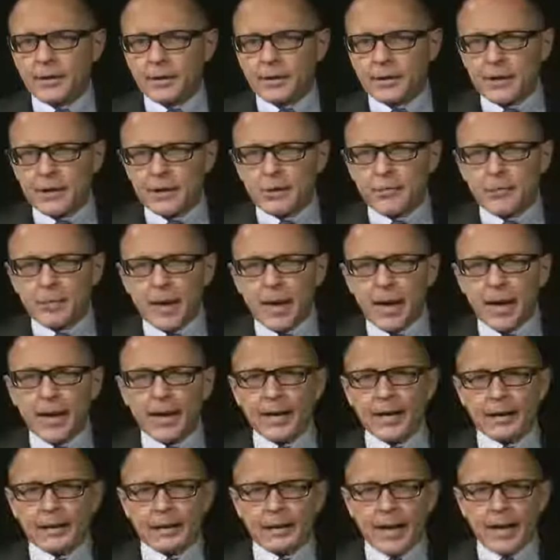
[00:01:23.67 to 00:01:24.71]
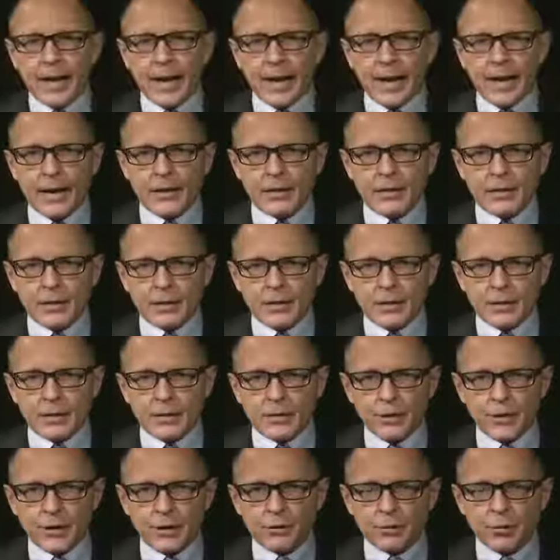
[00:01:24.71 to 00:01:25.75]
nearby, and
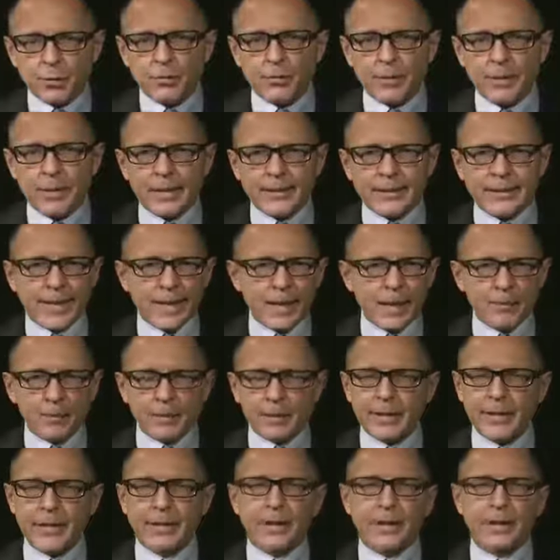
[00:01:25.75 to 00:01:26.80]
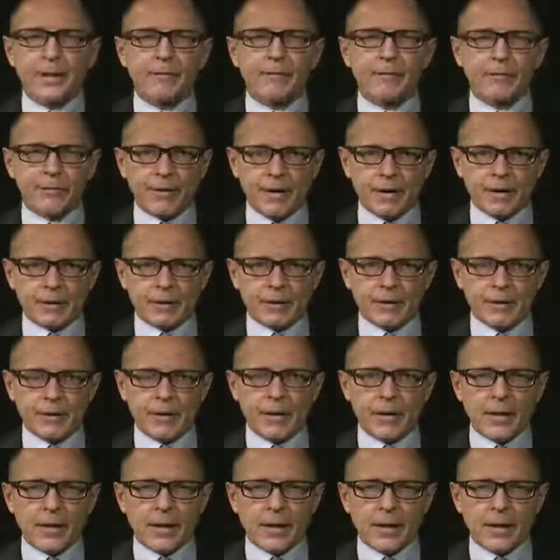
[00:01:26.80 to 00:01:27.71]
this will be a tabling event